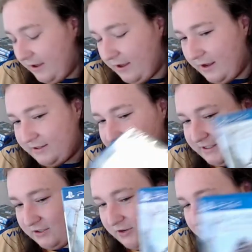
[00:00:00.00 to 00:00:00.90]
Assassin's
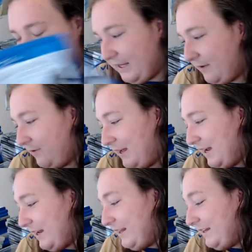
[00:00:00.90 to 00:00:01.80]
Creed Black Flag,
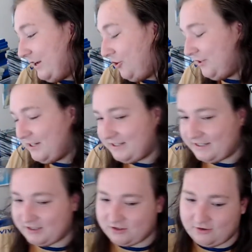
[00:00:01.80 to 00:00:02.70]
and the only
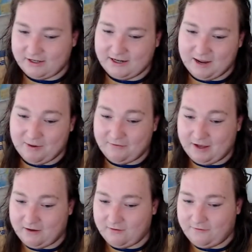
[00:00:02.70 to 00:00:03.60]
Assassin's Creed game I've
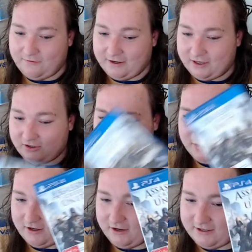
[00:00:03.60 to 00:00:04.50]
ever finished.
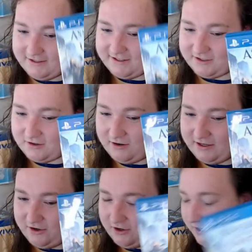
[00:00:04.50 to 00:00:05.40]
Assassin's Creed
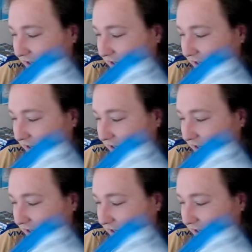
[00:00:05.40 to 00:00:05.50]
Unity.